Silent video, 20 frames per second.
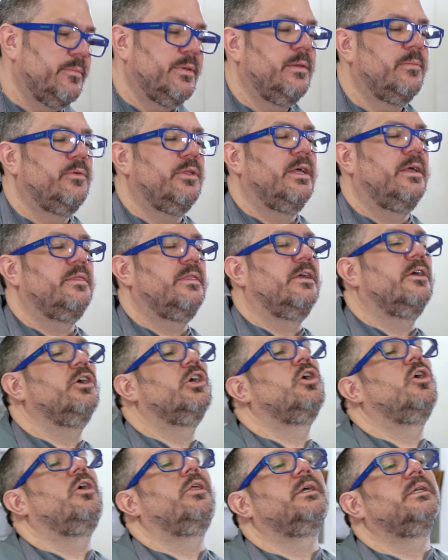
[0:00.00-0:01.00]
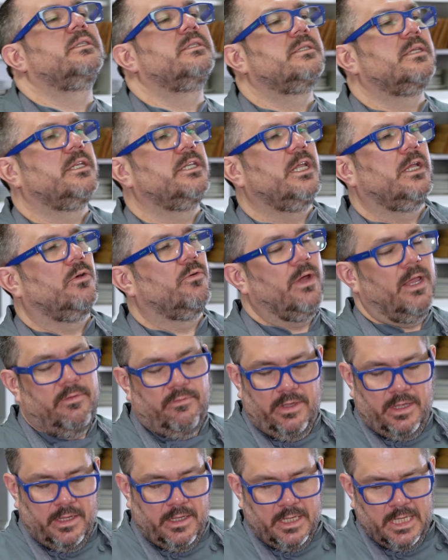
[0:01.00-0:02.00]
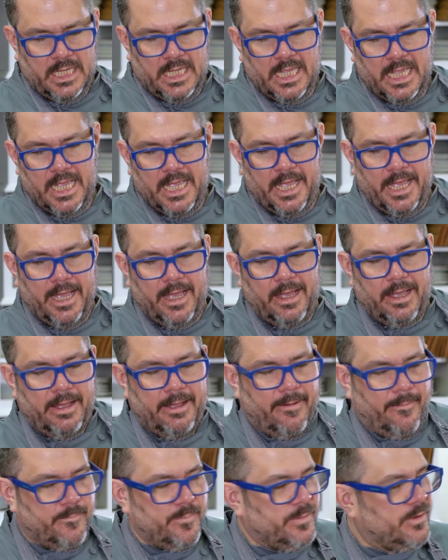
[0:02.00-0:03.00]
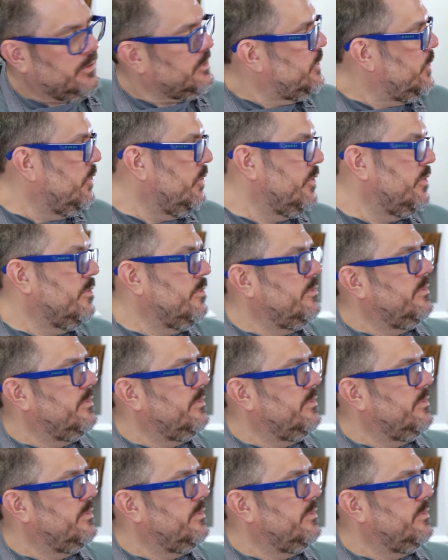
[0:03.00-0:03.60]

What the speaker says: people out there call it Sunday gravy. There's a whole